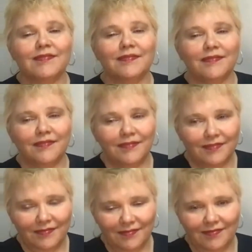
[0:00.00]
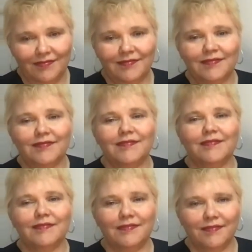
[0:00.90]

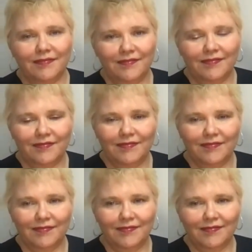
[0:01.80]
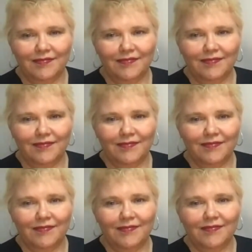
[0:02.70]

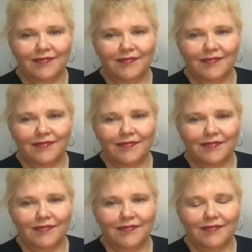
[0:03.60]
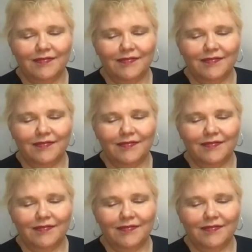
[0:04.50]
The person shown says nothing.